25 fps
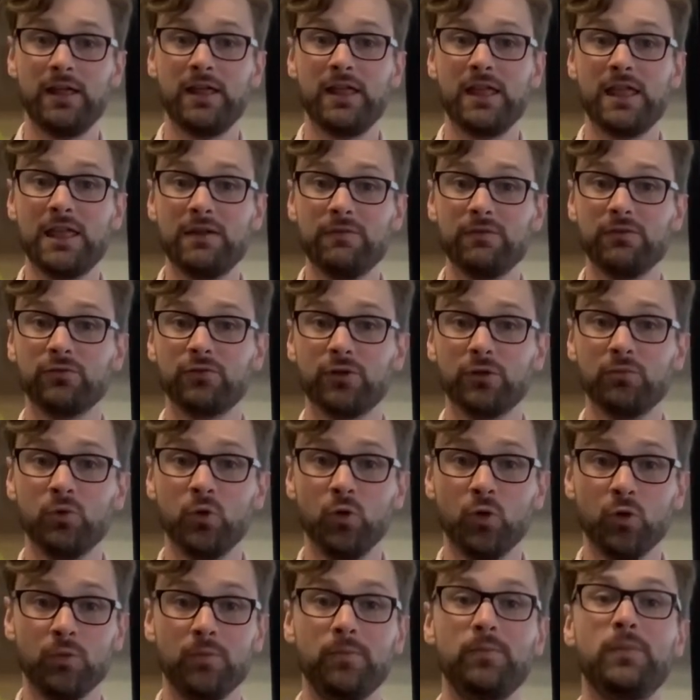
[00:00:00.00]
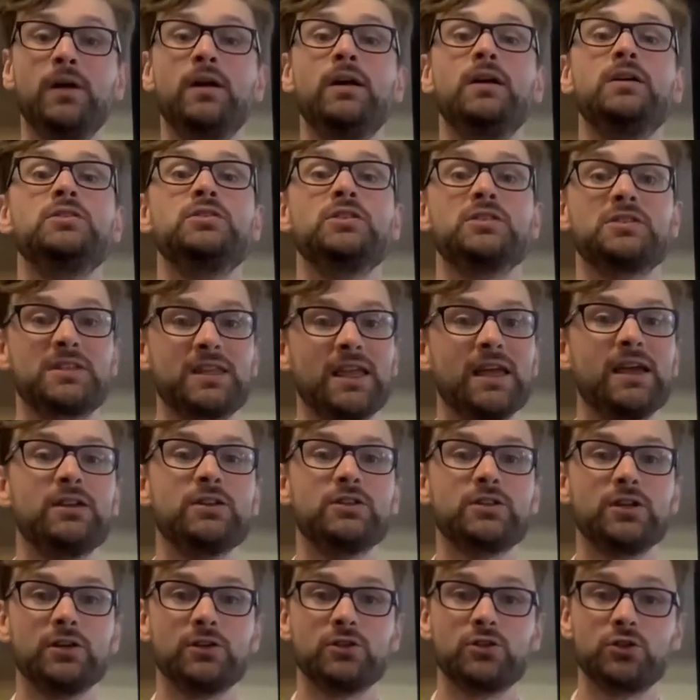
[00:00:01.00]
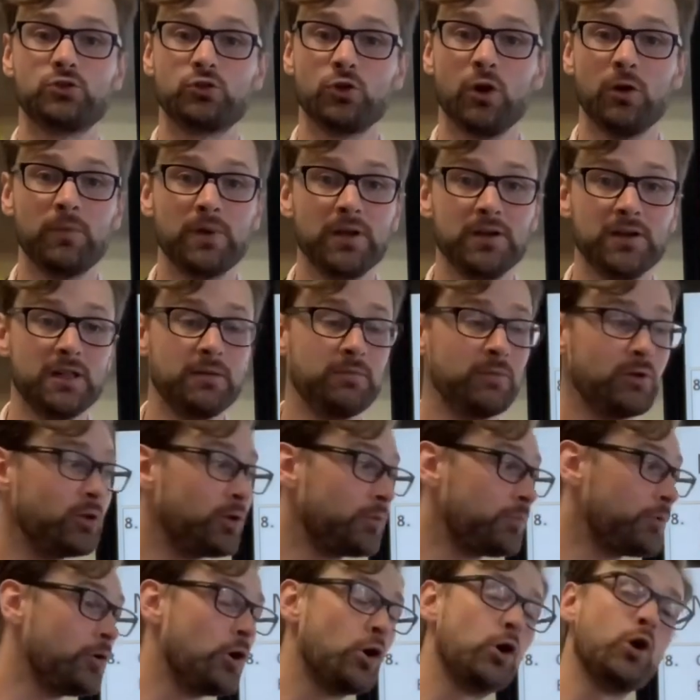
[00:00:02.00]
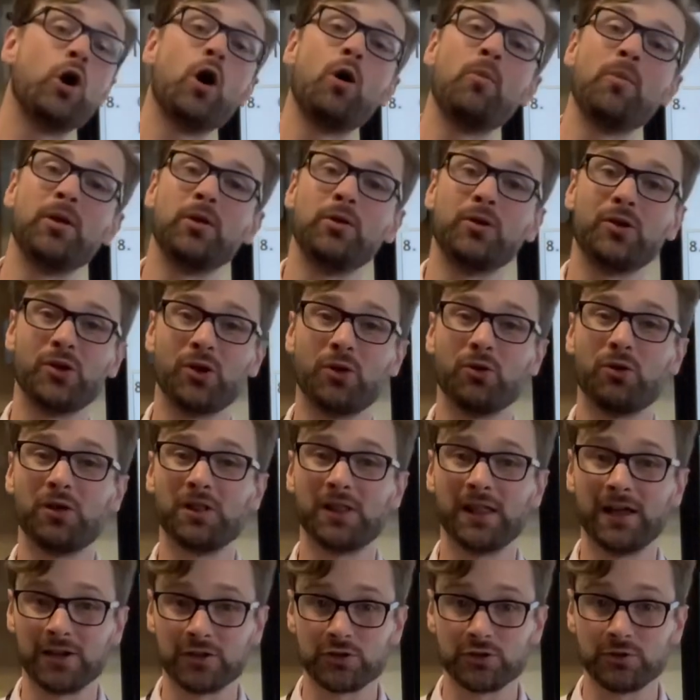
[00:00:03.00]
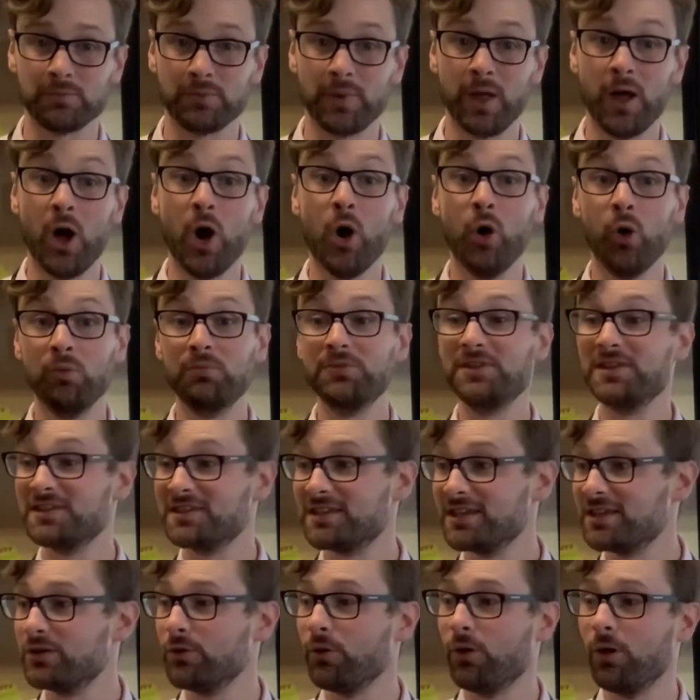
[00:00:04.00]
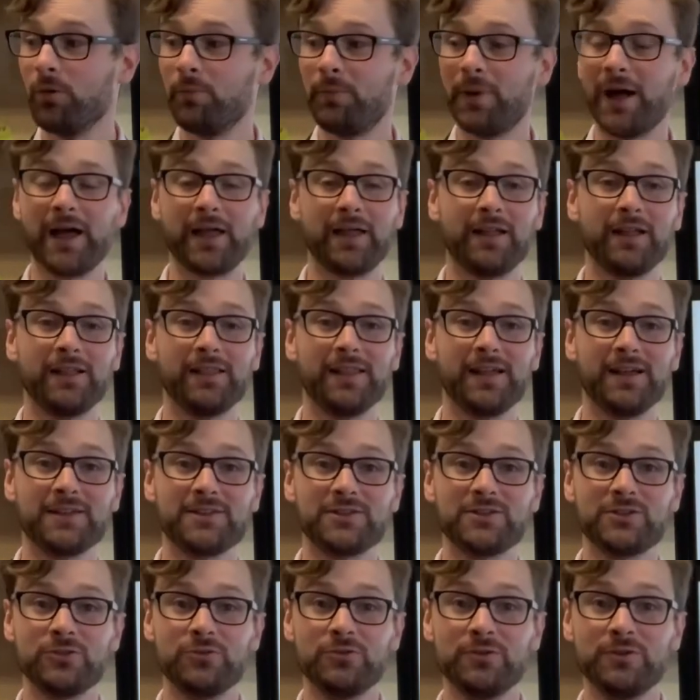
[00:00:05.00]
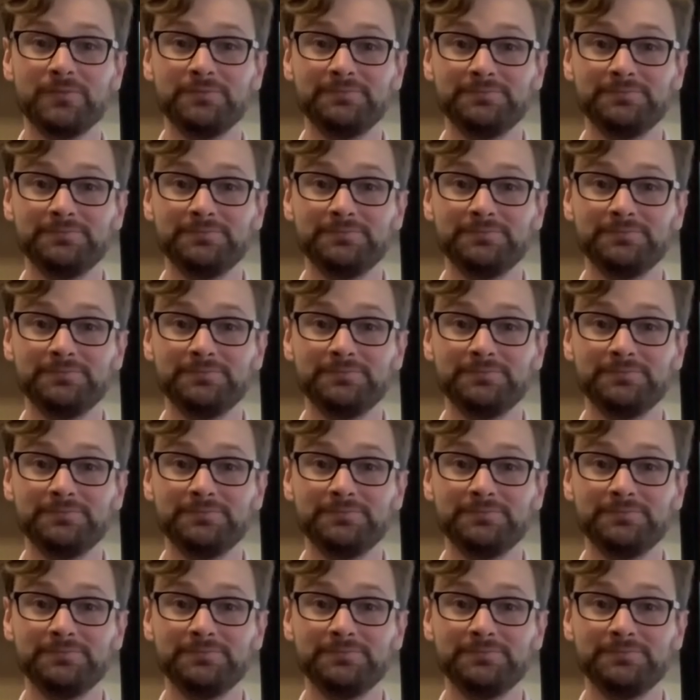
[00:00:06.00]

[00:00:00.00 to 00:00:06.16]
even from home, just get in touch, drop me an email or put a comment on Google Classroom. Hope to see you all back in class soon.